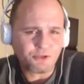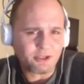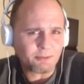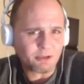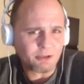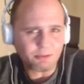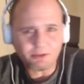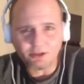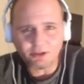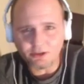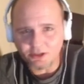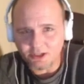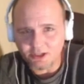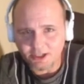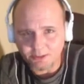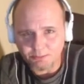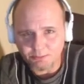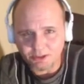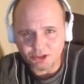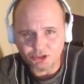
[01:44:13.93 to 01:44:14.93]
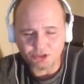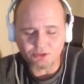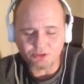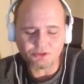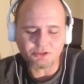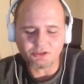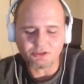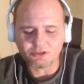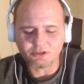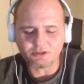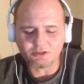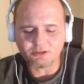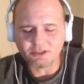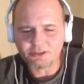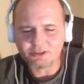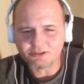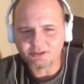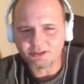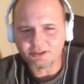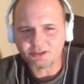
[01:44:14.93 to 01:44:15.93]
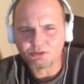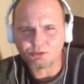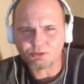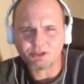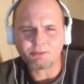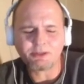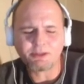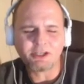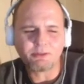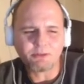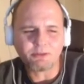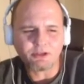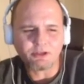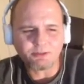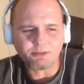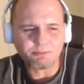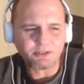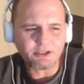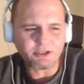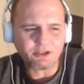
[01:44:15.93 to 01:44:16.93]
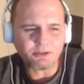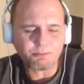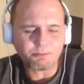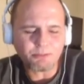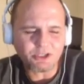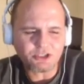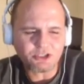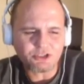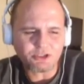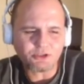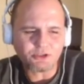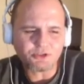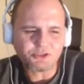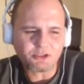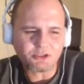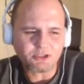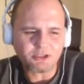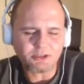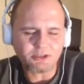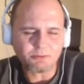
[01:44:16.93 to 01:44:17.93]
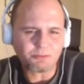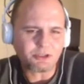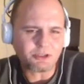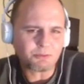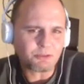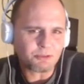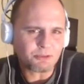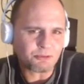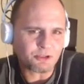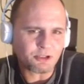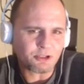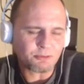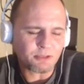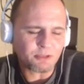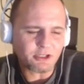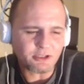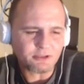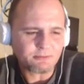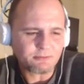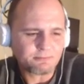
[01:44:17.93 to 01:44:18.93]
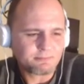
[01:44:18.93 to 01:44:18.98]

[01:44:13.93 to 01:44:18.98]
I'm going to be on a lot of big shows this year. That's what I'm aiming on, being on big shows and getting big people on mine.